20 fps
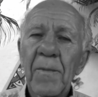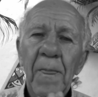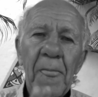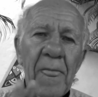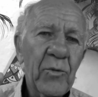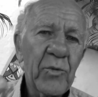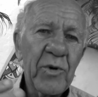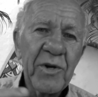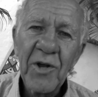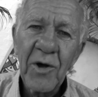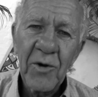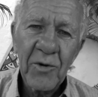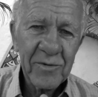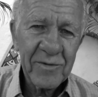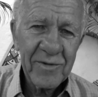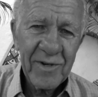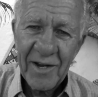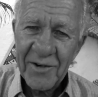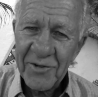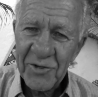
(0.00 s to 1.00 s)
we don't
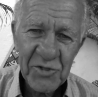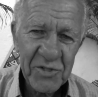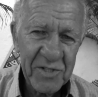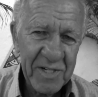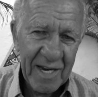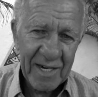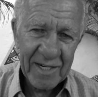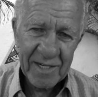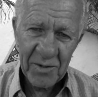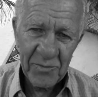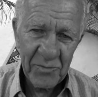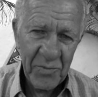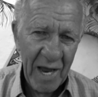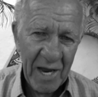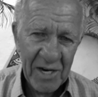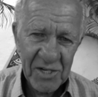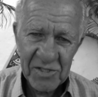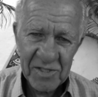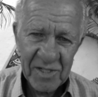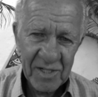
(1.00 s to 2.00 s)
understand
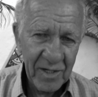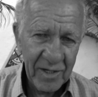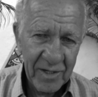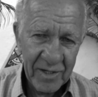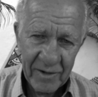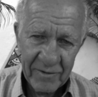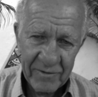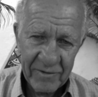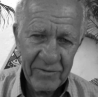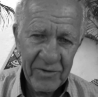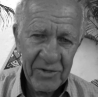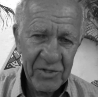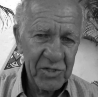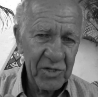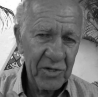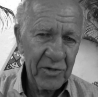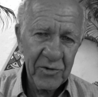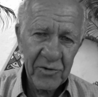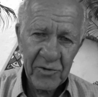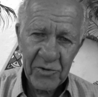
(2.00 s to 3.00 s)
compassion and love of
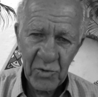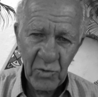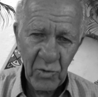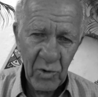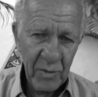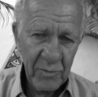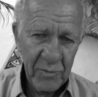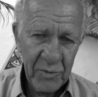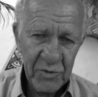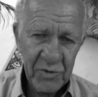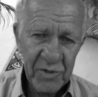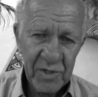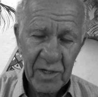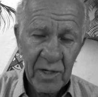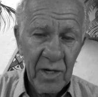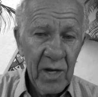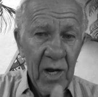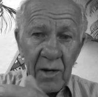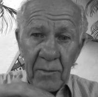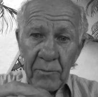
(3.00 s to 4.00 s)
each other through our
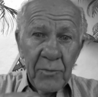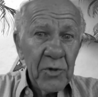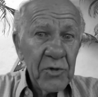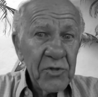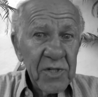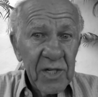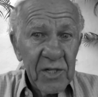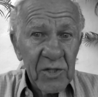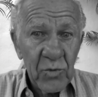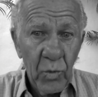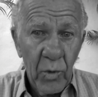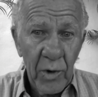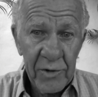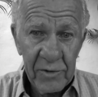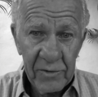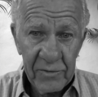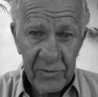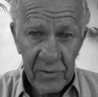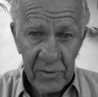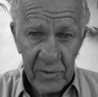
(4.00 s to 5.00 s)
music. Music is
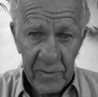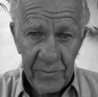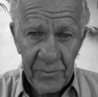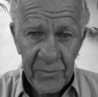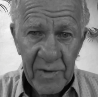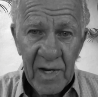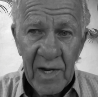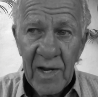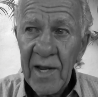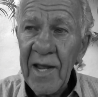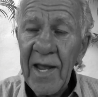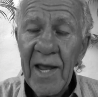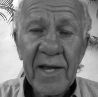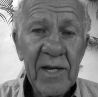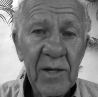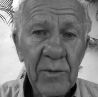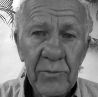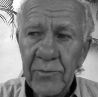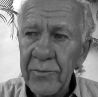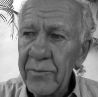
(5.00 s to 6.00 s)
wonderful. It
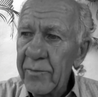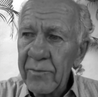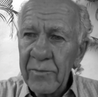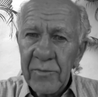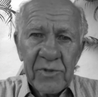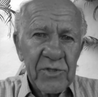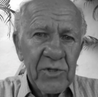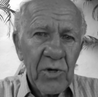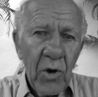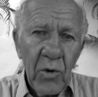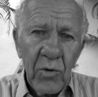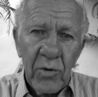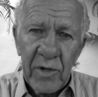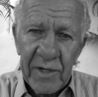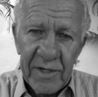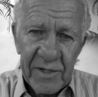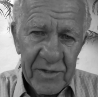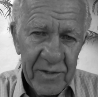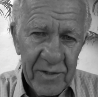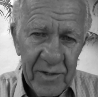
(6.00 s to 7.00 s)
can
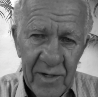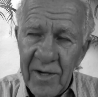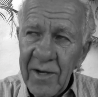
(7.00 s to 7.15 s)
totally